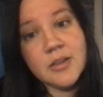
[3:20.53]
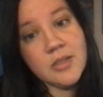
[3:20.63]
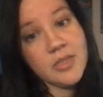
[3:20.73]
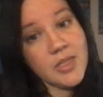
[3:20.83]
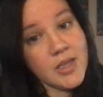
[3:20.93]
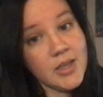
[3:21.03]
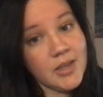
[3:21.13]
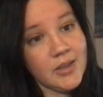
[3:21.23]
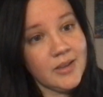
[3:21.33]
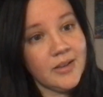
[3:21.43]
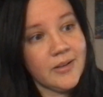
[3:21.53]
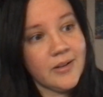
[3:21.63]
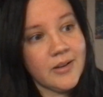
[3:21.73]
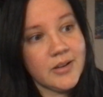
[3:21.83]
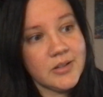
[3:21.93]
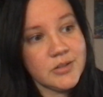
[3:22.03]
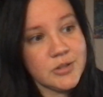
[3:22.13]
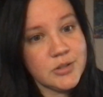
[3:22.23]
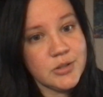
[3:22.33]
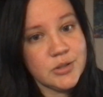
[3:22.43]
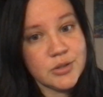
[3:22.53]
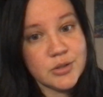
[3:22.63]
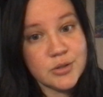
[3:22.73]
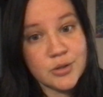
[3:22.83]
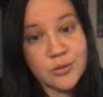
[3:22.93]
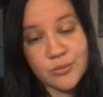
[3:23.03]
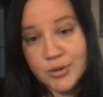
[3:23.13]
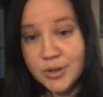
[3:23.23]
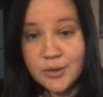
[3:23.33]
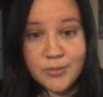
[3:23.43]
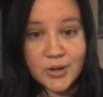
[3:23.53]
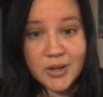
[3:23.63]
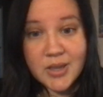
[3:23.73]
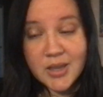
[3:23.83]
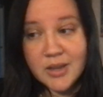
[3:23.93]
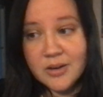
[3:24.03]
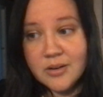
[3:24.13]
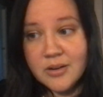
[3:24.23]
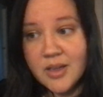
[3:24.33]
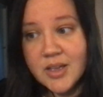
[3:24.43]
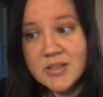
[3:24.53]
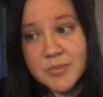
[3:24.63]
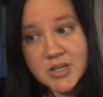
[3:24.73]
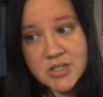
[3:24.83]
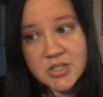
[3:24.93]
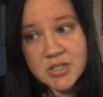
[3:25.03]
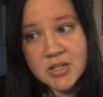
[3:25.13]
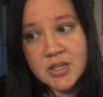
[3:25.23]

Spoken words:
They don't really communicate as much.